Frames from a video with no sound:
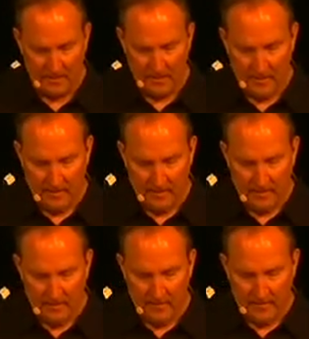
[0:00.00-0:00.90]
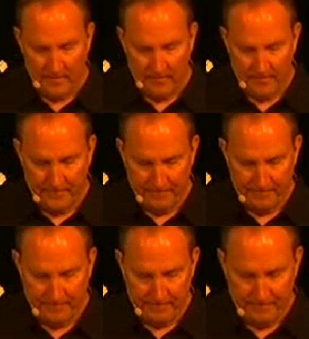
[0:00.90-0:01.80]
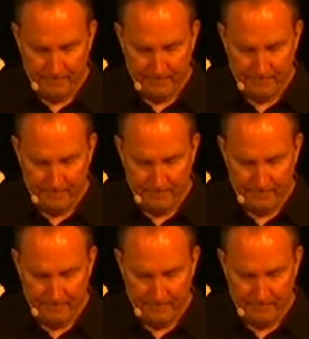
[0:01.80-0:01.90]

(no one is talking)